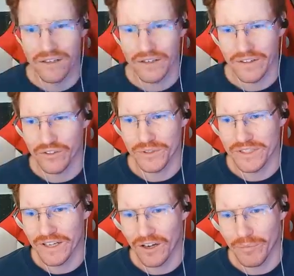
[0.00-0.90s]
And then there's a
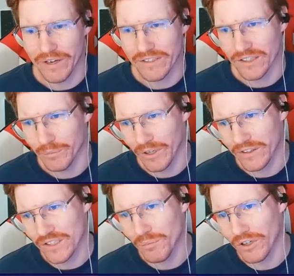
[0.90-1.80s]
Delmise there. We got
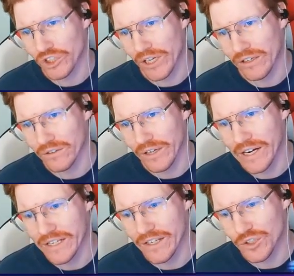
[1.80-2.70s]
this Marshadow,
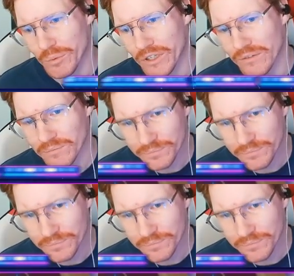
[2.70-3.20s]
80 HP.